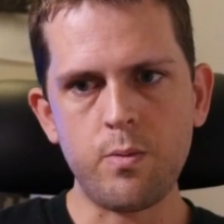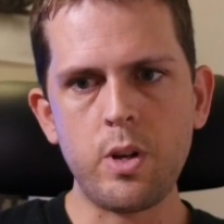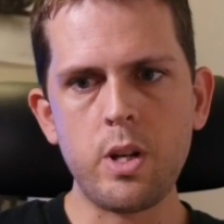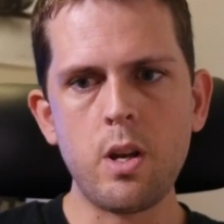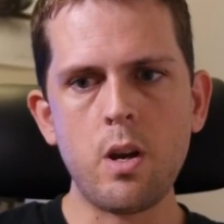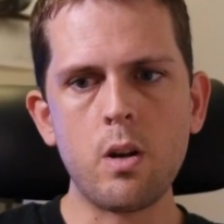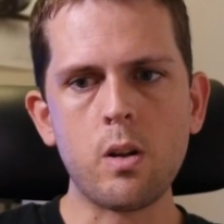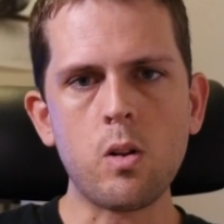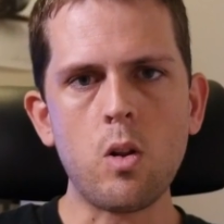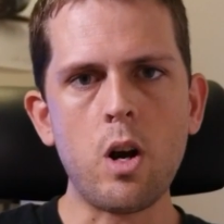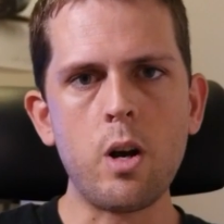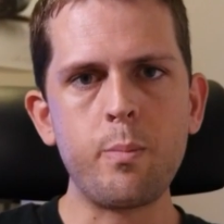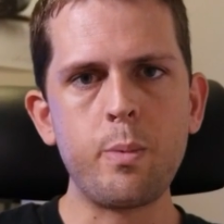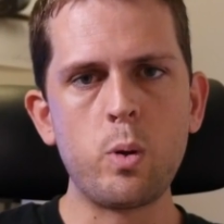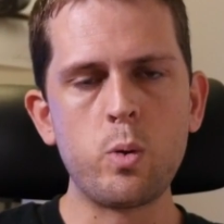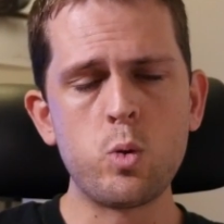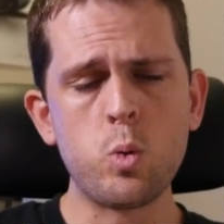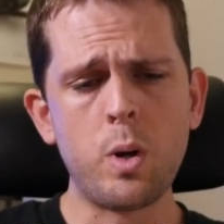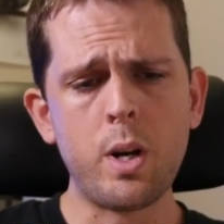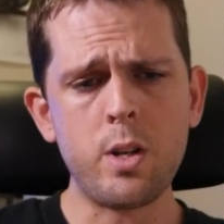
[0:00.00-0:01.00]
video, Client
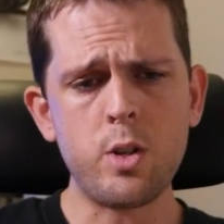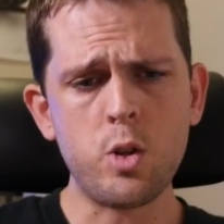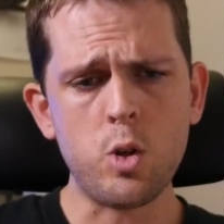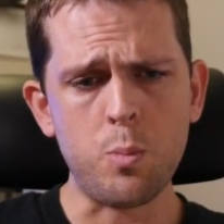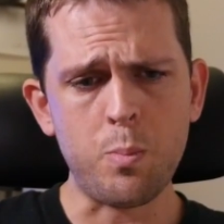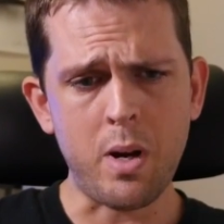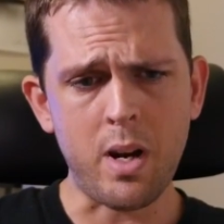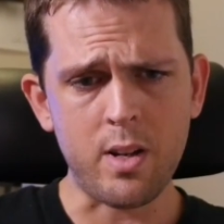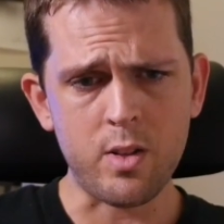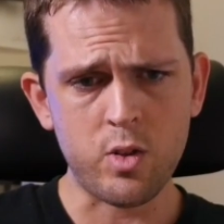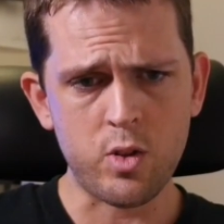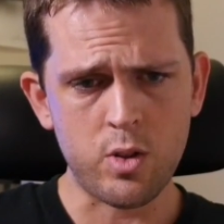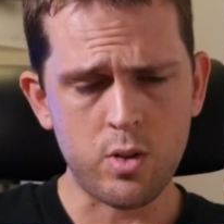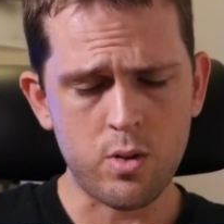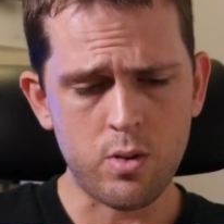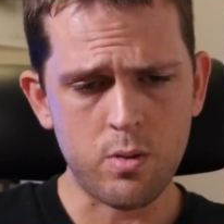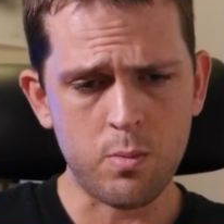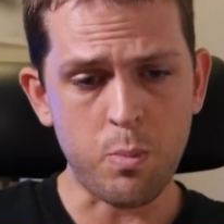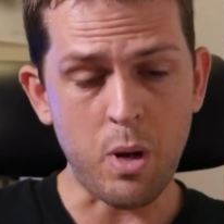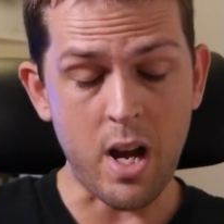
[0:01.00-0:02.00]
Build 22
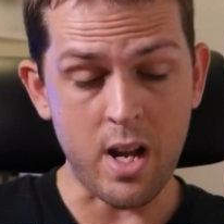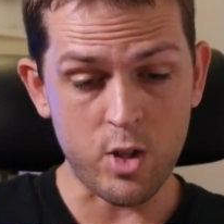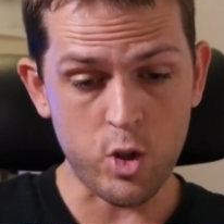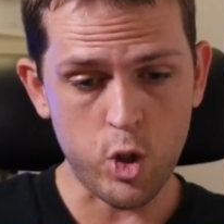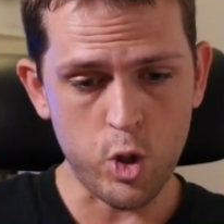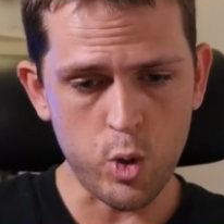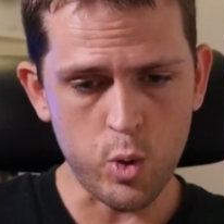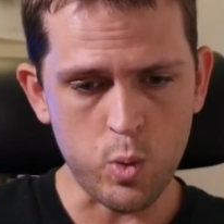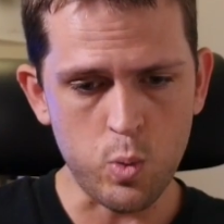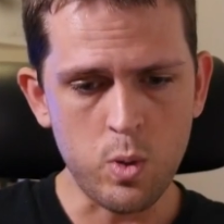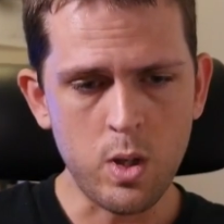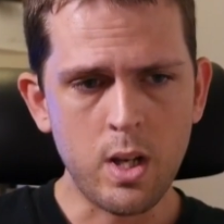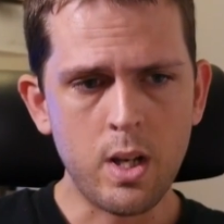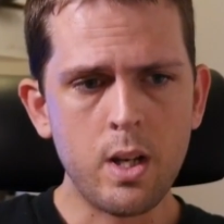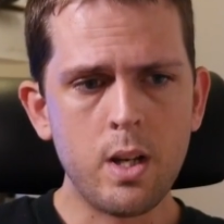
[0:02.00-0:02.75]
Part 2.